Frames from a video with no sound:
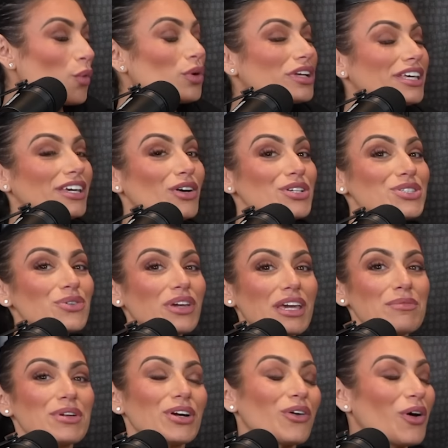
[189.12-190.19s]
Well, he also
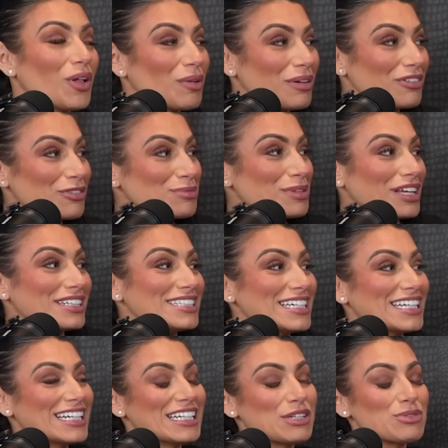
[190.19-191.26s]
came here all the way from
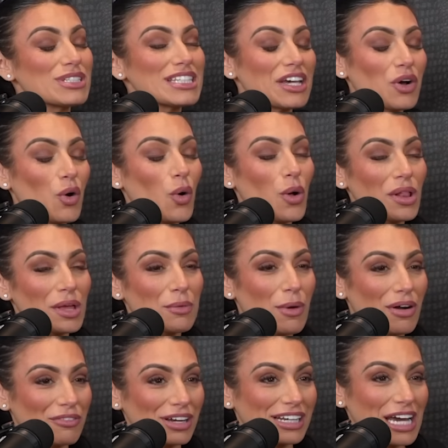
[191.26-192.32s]
London and he was like, all I
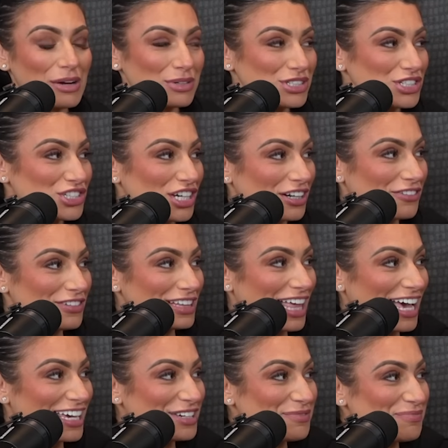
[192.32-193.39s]
want right now is
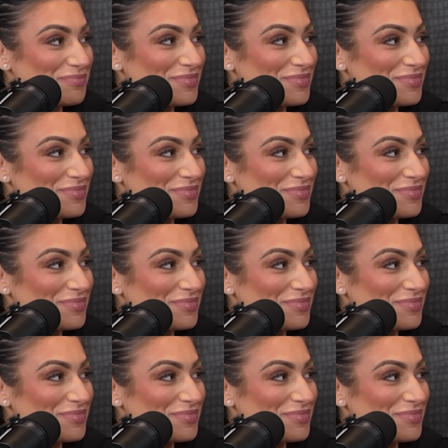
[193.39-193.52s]
Chick-fil-A.